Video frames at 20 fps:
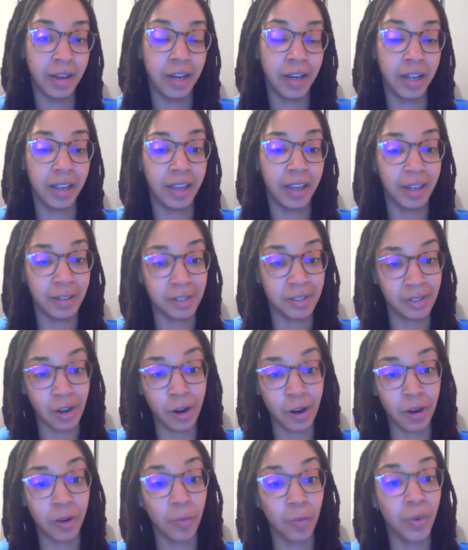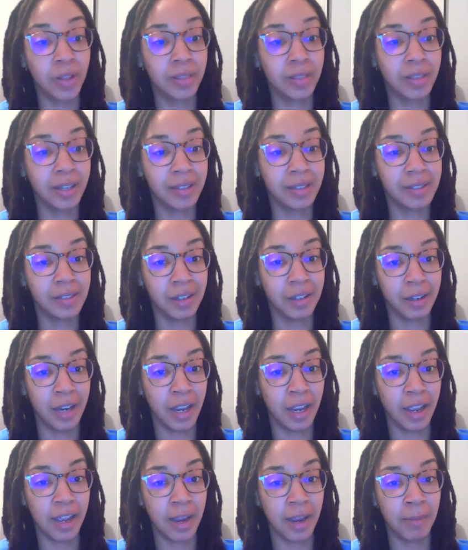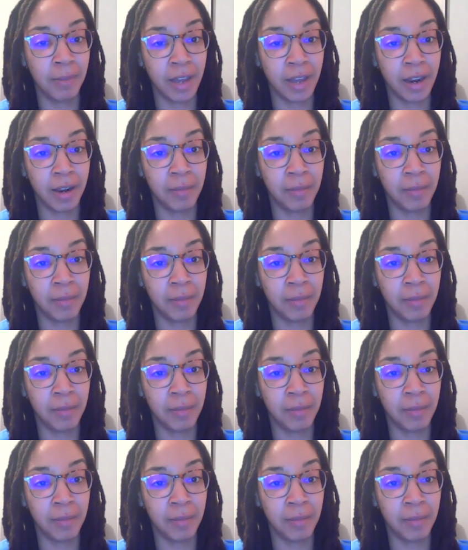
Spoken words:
Again, starting with that Sunday game that